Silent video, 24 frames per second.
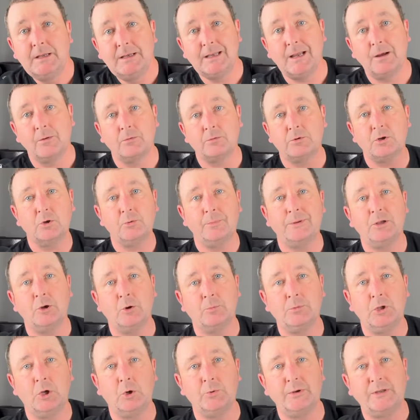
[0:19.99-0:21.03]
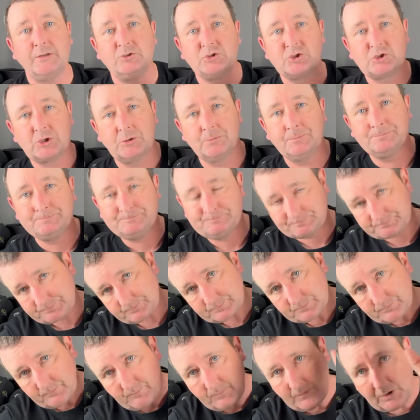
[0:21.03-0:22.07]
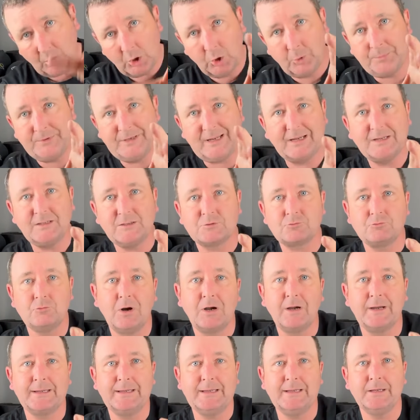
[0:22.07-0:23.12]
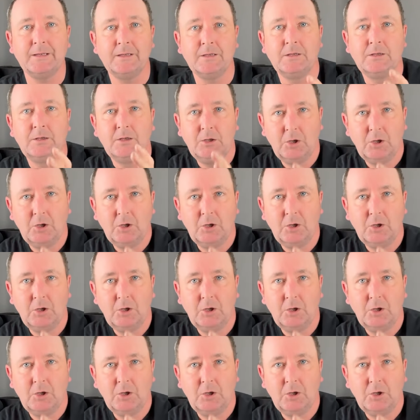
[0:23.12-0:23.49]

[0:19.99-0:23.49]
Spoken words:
Now I'm going to be uploading some updates right here